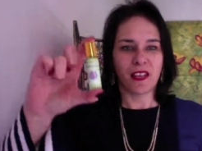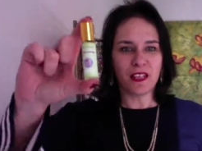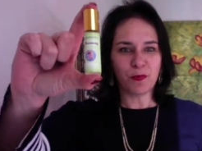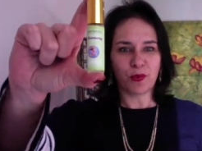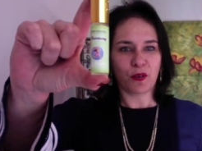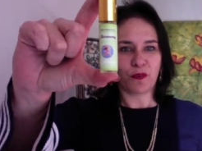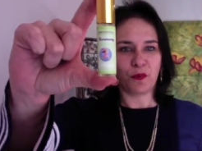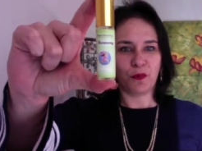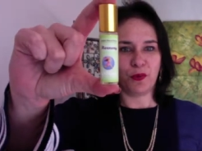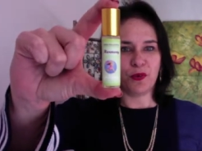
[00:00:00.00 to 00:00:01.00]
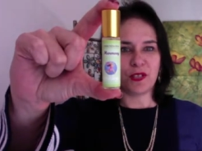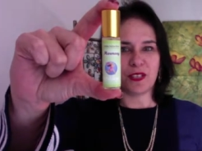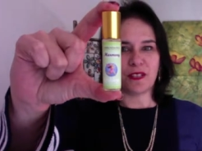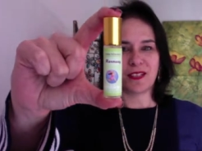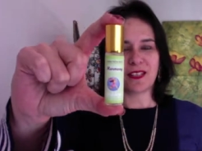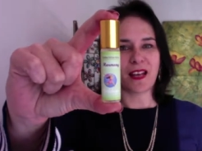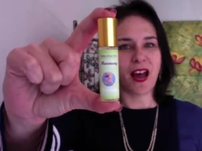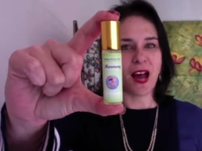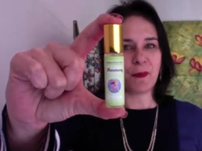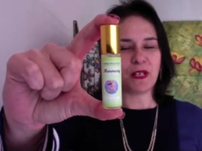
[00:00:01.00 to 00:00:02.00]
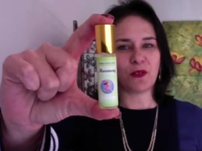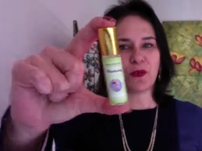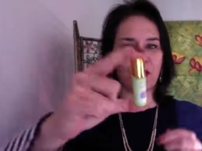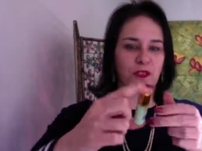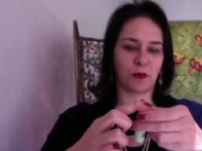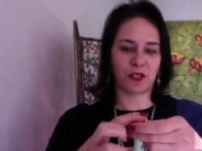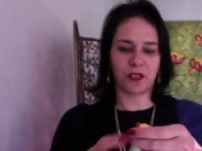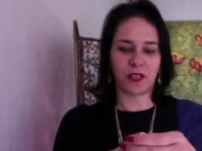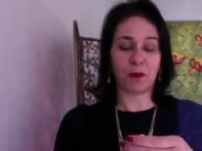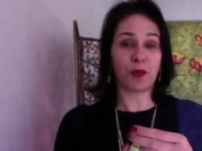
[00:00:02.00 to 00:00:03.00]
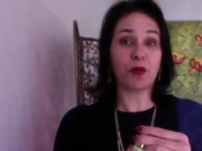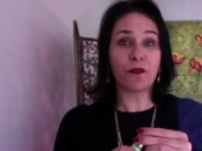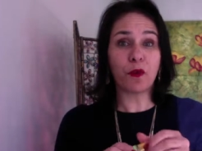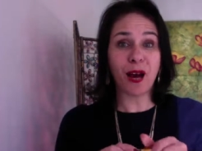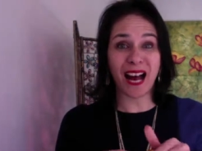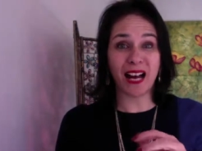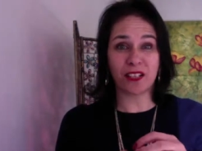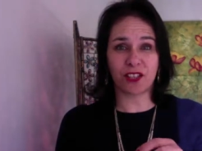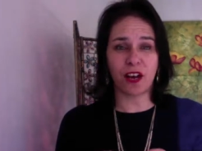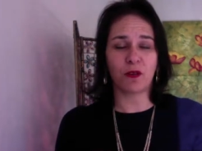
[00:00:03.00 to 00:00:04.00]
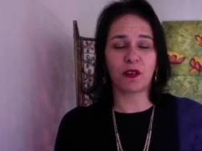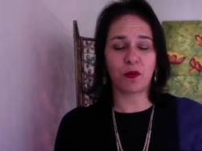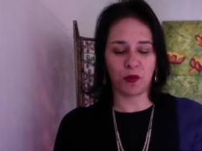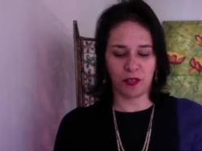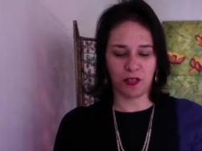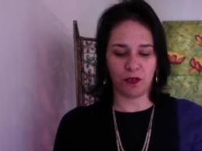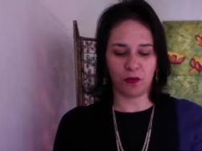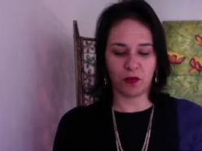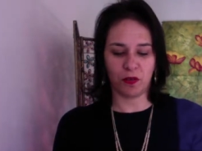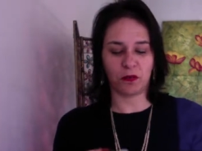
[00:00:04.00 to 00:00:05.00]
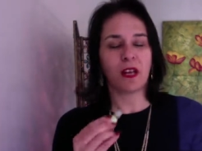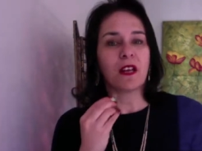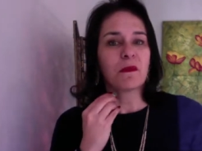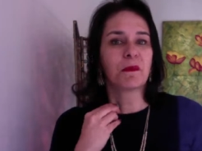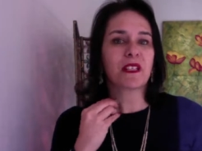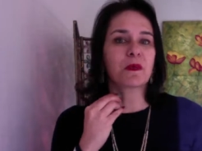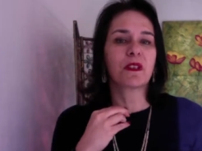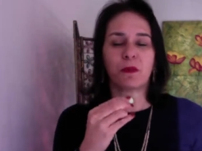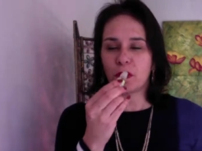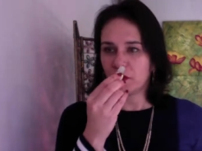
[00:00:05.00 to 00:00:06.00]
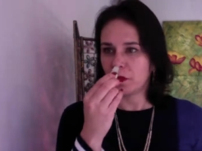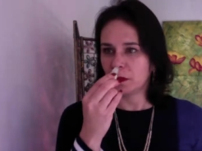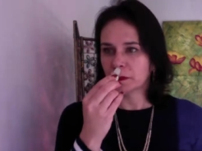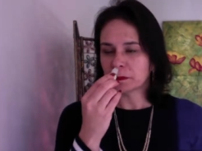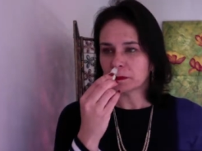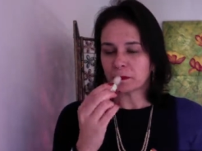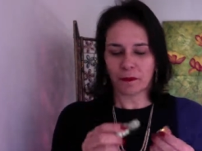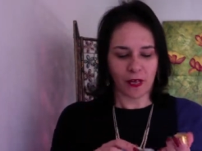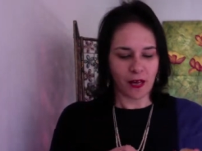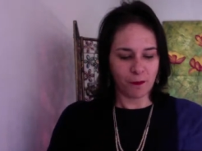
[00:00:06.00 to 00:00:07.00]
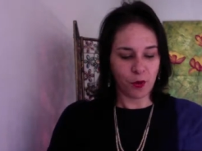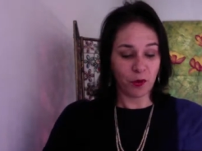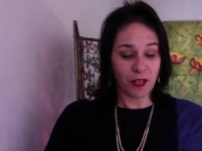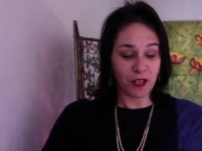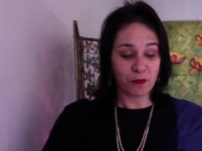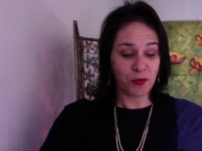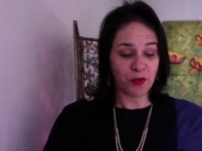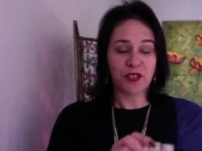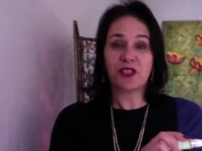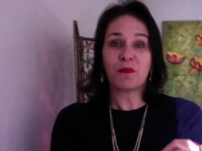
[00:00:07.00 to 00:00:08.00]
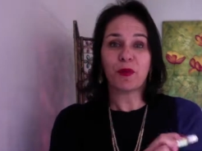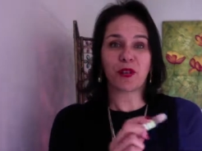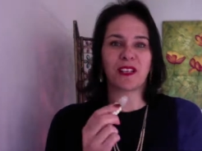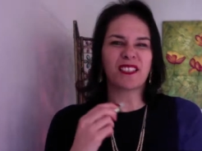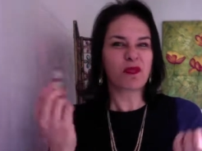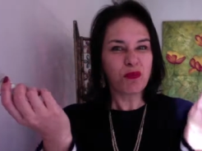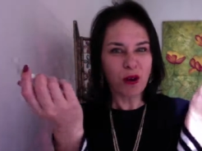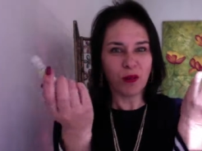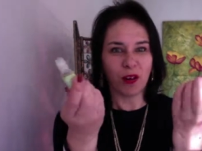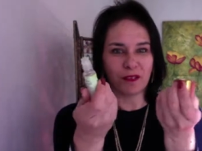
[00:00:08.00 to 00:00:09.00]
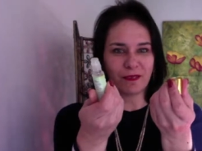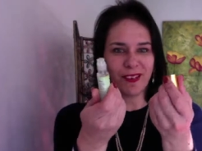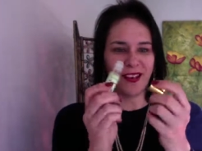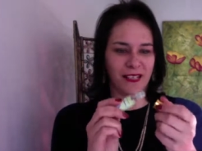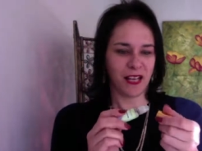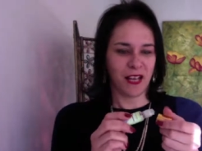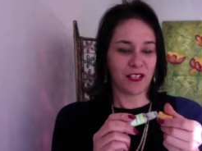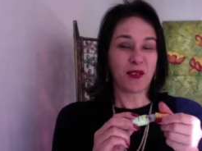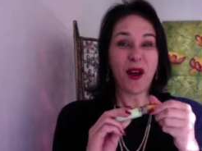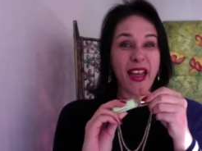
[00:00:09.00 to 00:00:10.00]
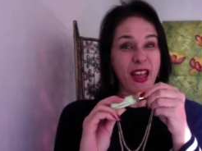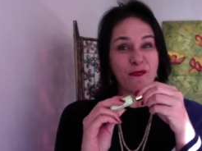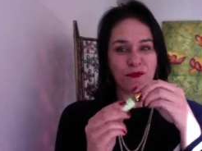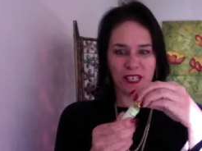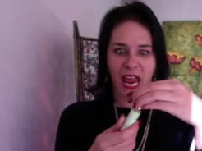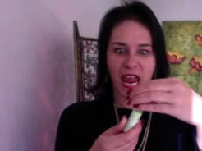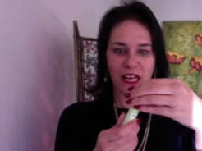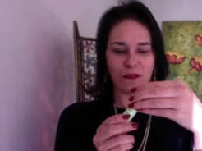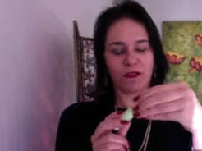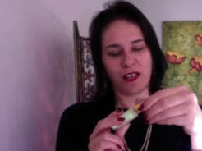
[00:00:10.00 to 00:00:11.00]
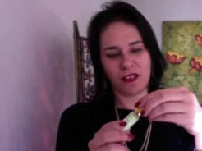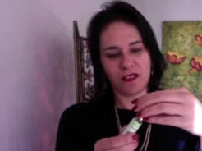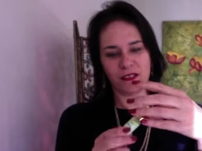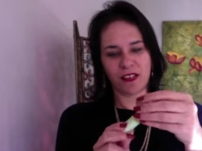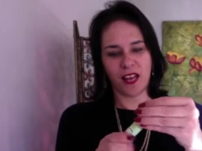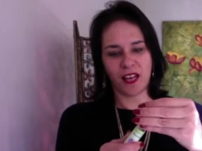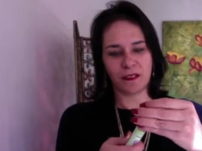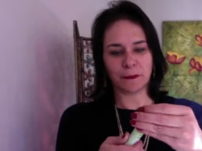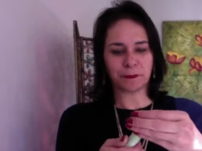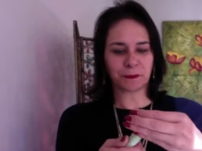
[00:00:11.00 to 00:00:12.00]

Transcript: these beautiful beauties, these harmony oils, which is our beautiful heart chakra Kuan Yin oil mixed with the beautiful um, oil that you can put onto your body and it's a roll-on right so I have 10 of these and